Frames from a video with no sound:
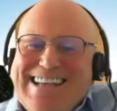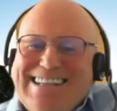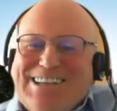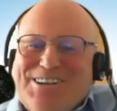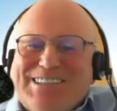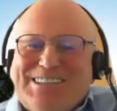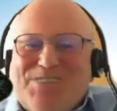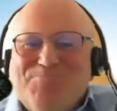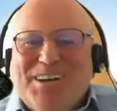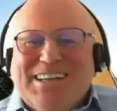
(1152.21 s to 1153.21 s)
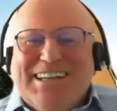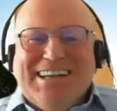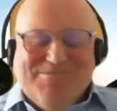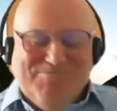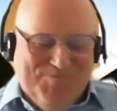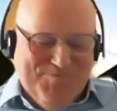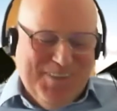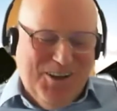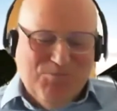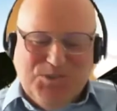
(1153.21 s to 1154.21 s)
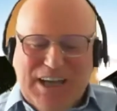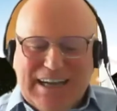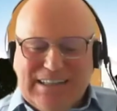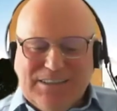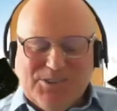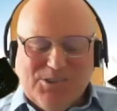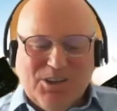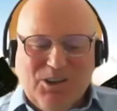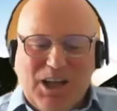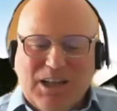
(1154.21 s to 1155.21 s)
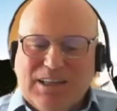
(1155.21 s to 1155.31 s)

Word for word: so let's say my um, objectives are a,